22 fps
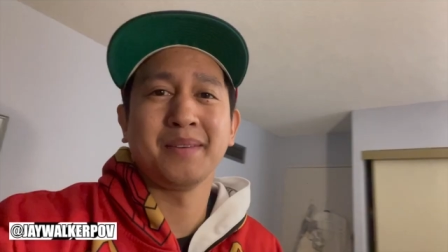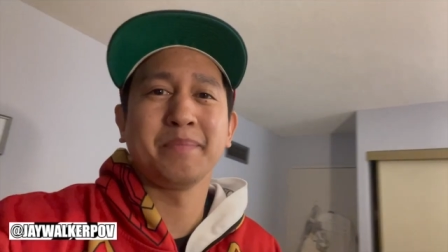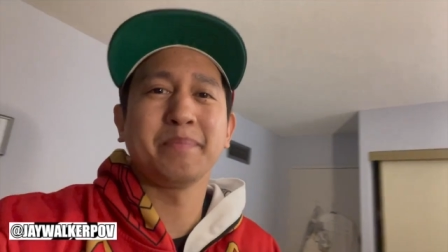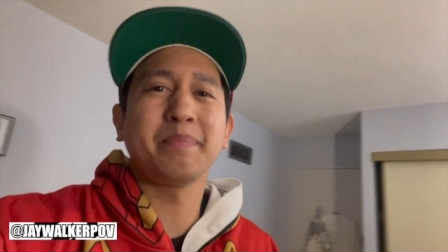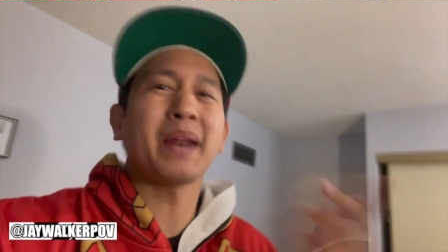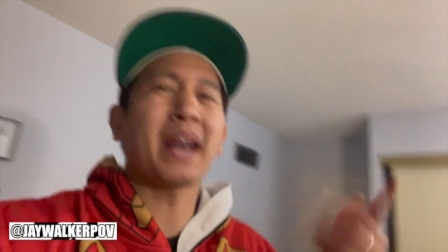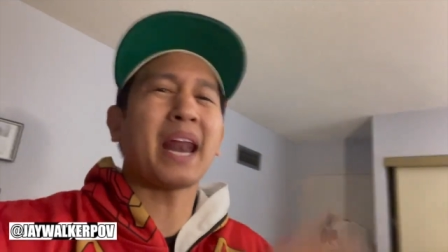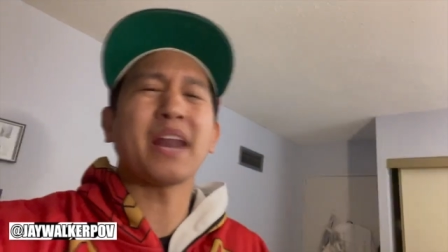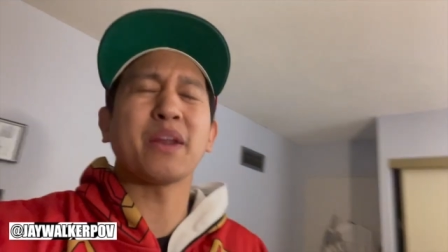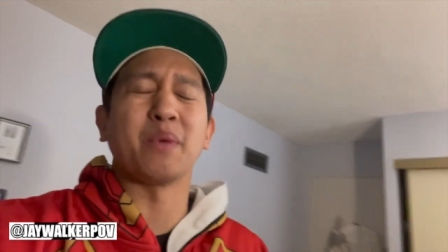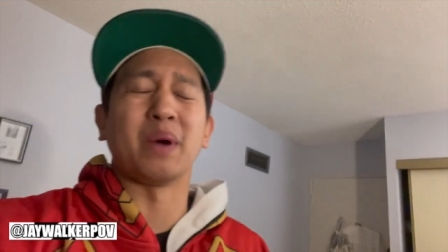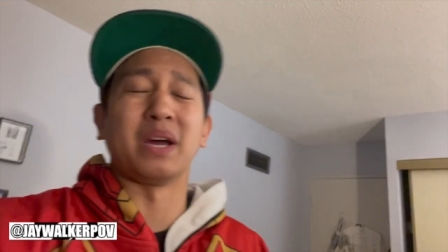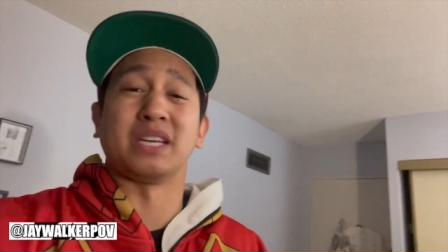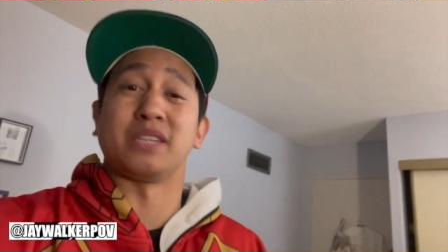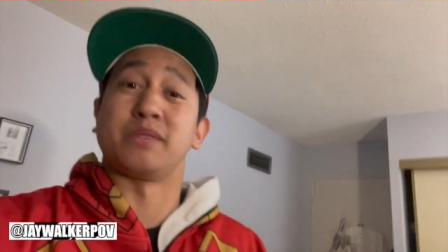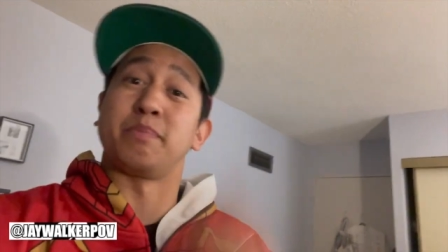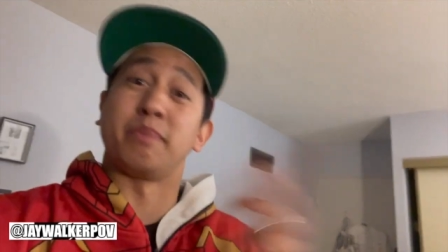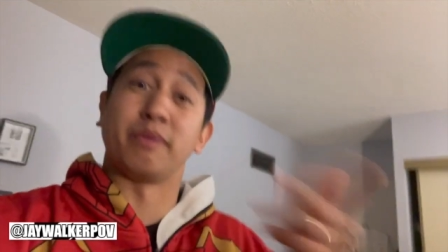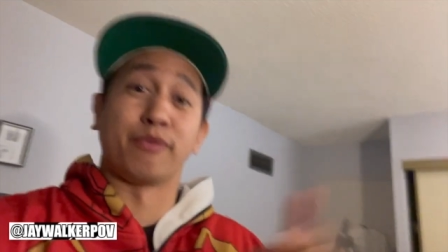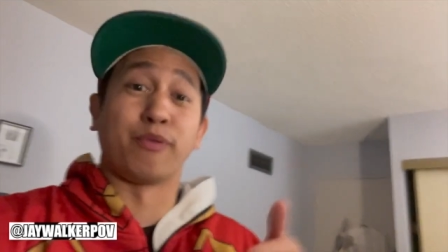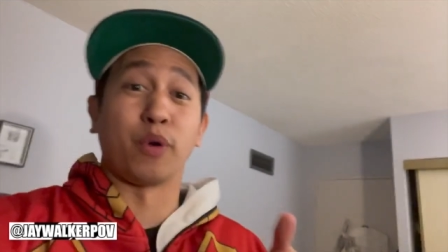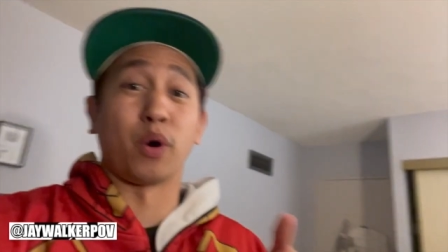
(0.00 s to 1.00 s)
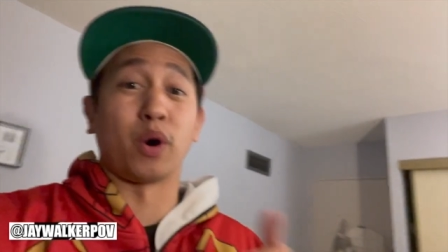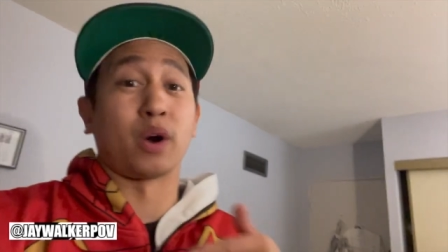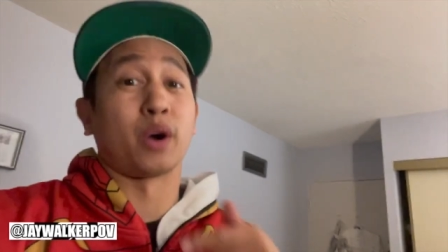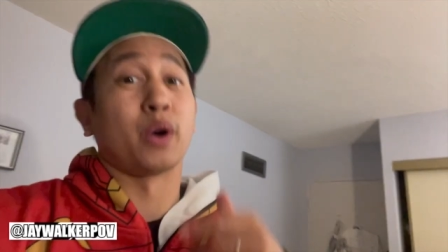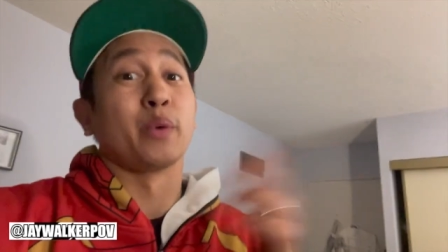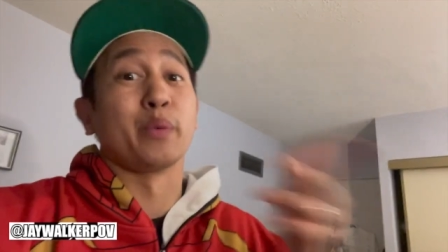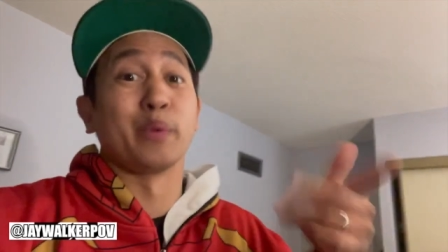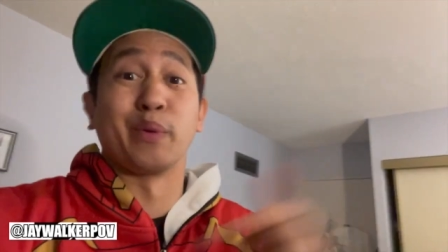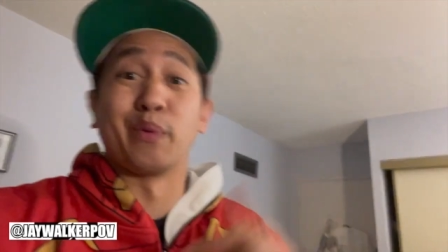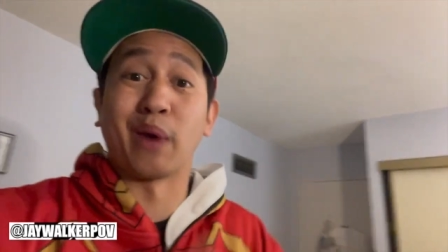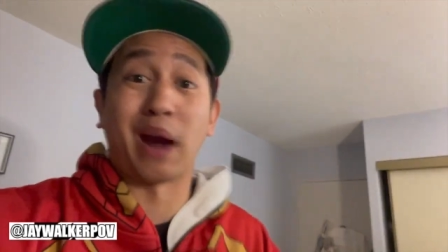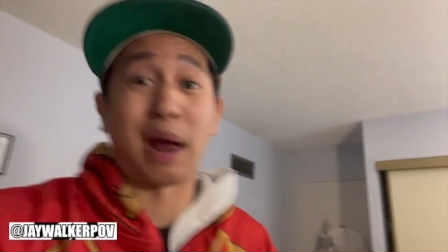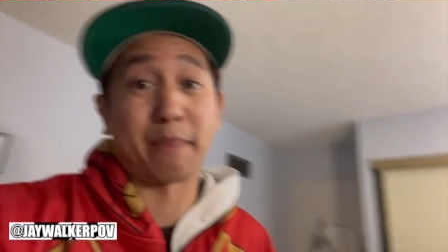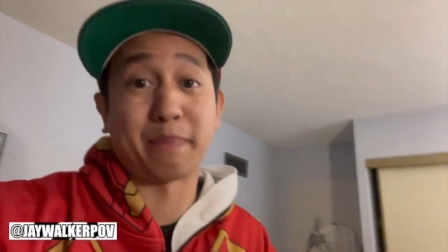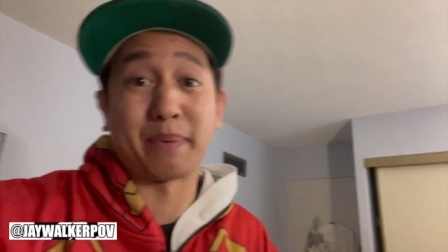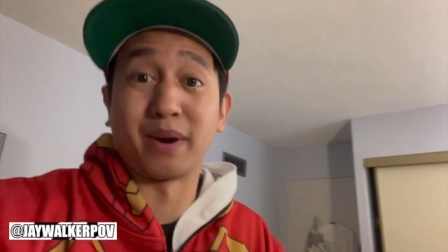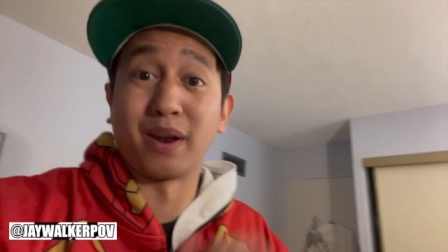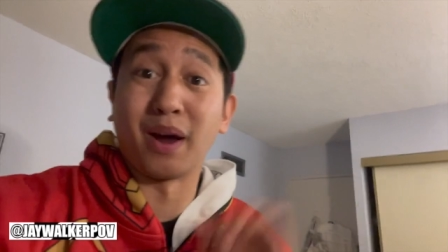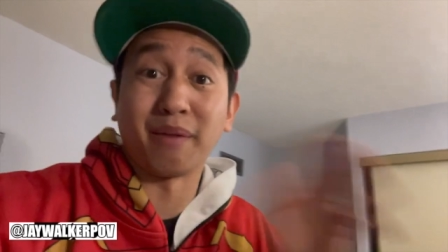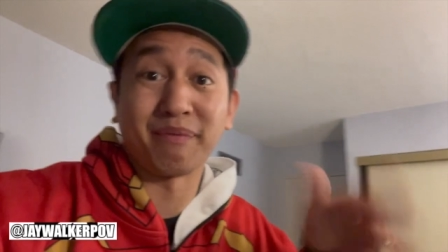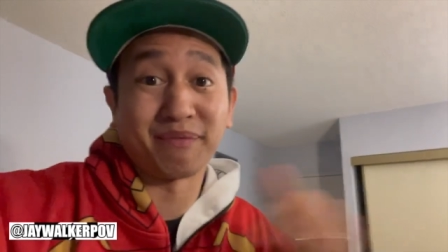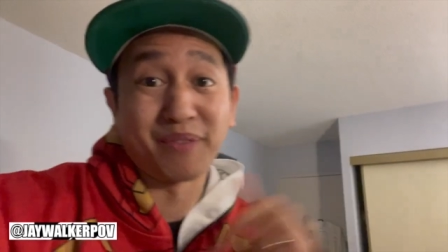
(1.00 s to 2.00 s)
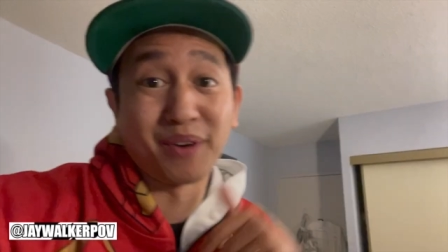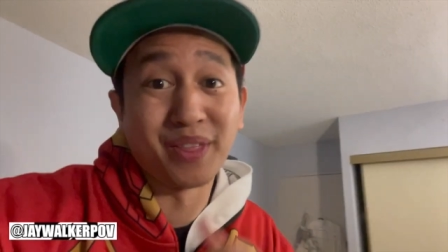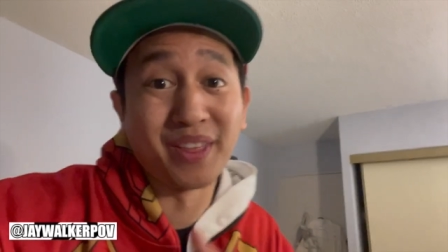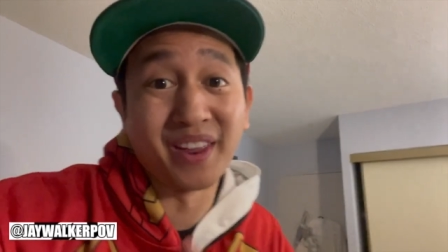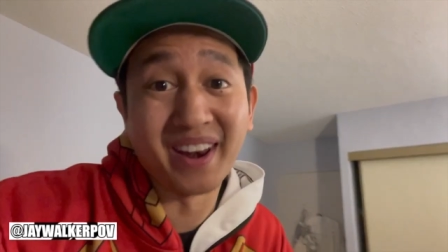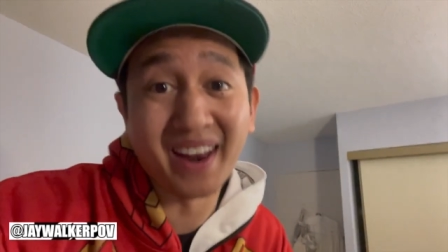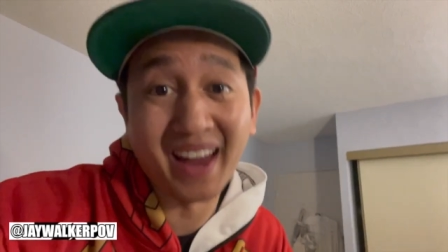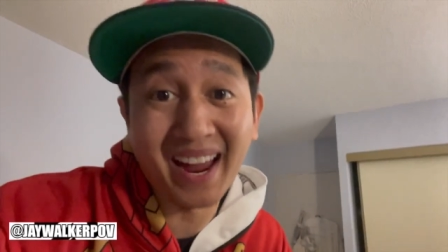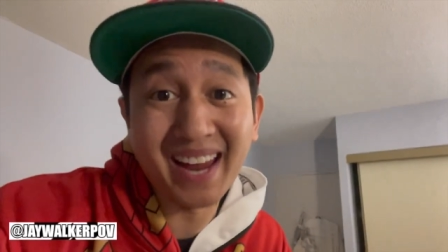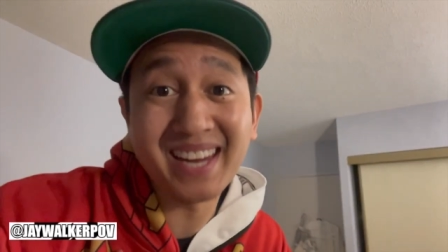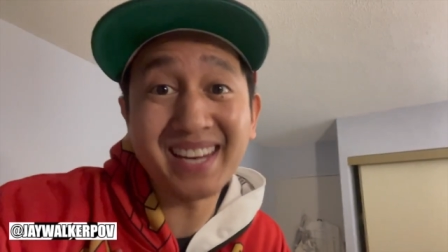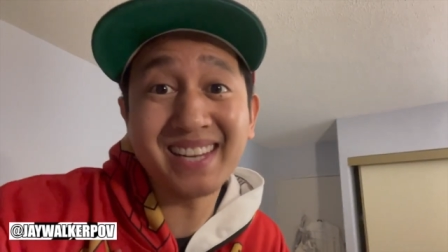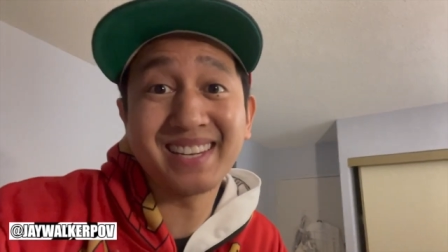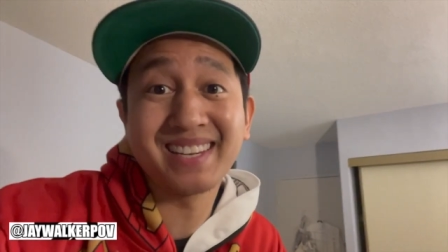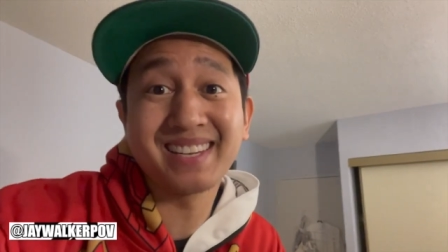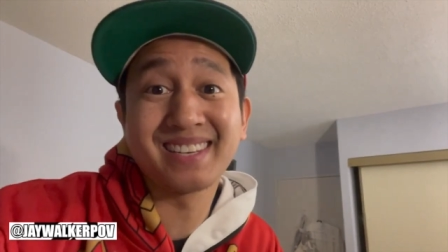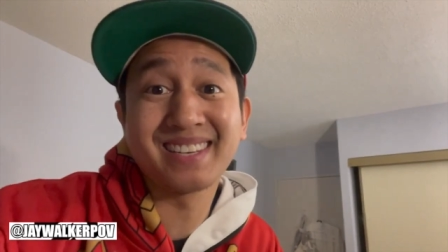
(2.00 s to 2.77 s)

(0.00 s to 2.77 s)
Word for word: But anyways, before we wrap it up for the night,